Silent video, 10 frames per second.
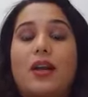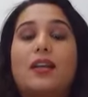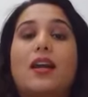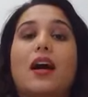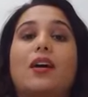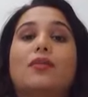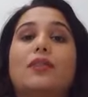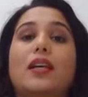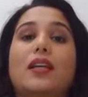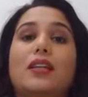Now
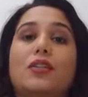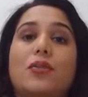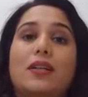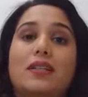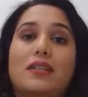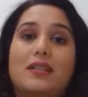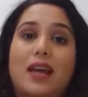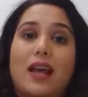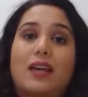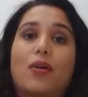they need to
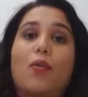understand